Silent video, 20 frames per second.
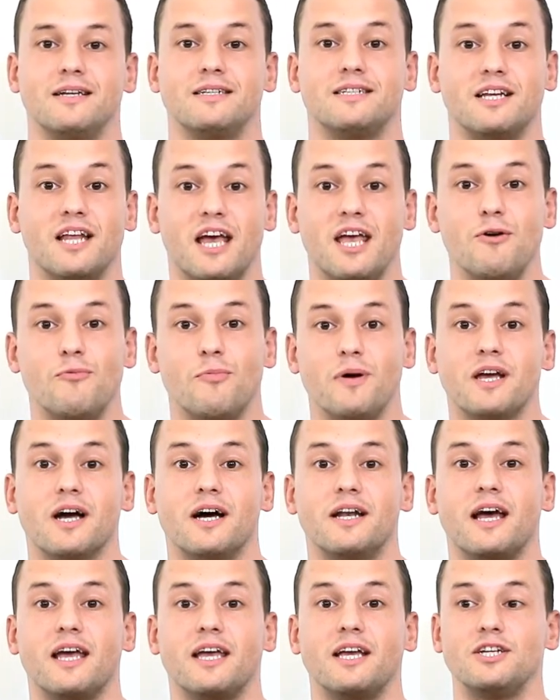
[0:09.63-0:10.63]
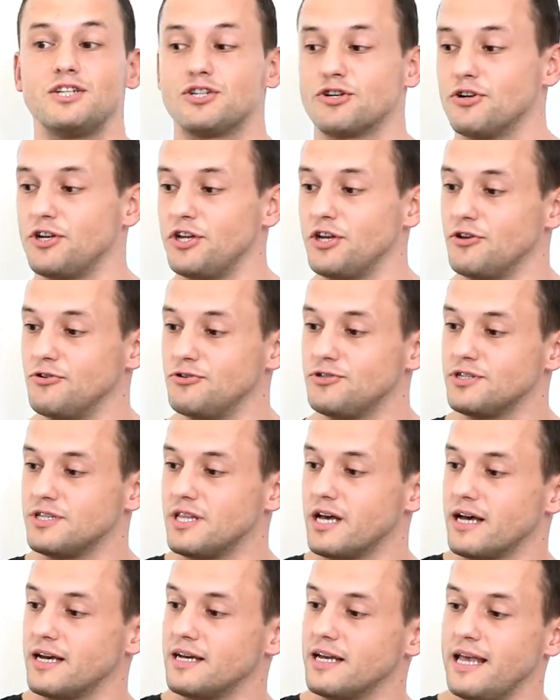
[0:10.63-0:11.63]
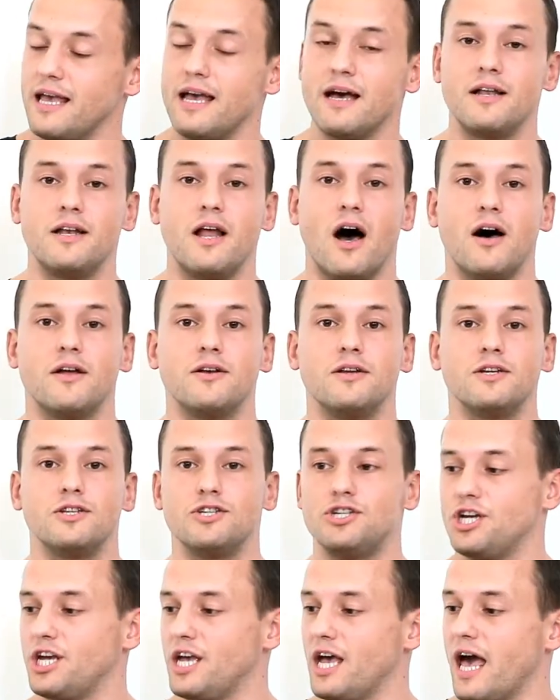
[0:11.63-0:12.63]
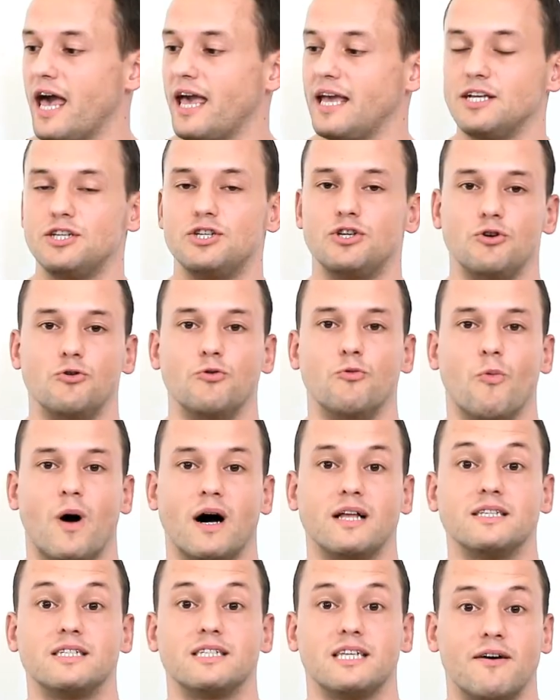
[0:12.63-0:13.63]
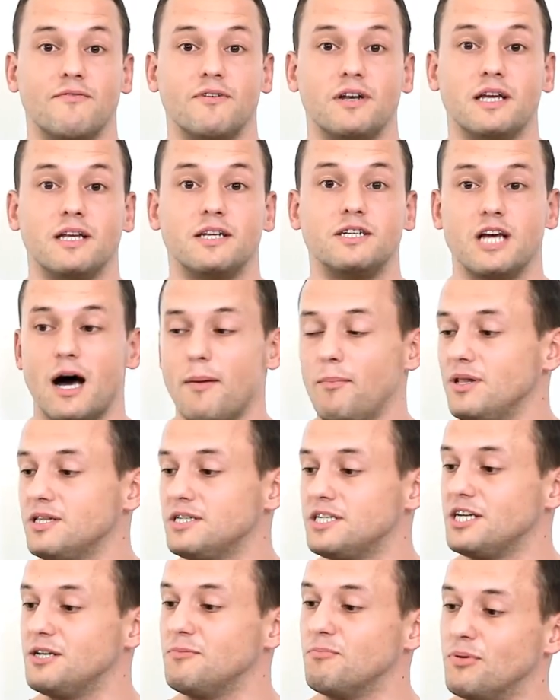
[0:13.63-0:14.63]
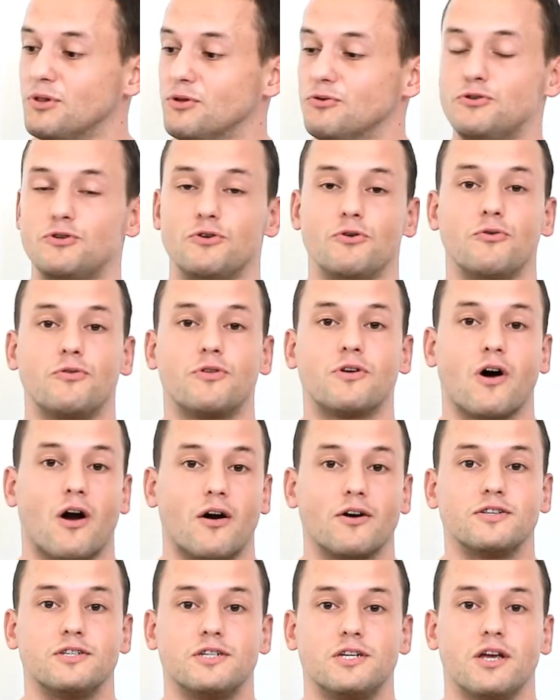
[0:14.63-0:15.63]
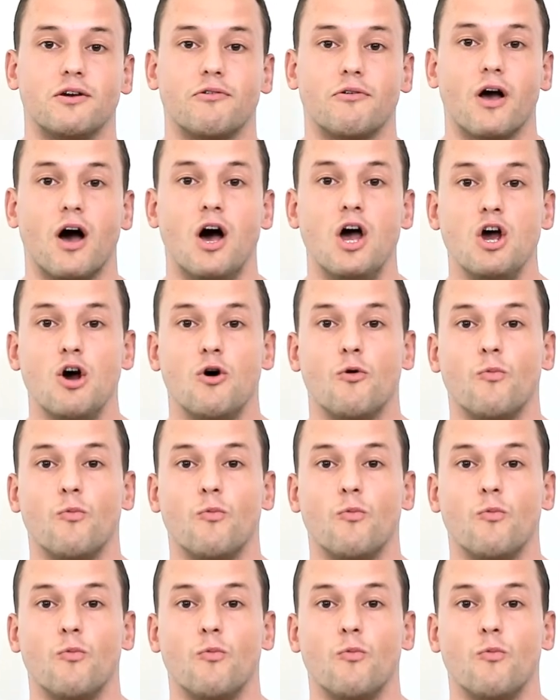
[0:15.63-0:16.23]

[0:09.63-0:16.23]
Today we're gonna introduce the Eonon GA2170 double-DIN Bluetooth car stereo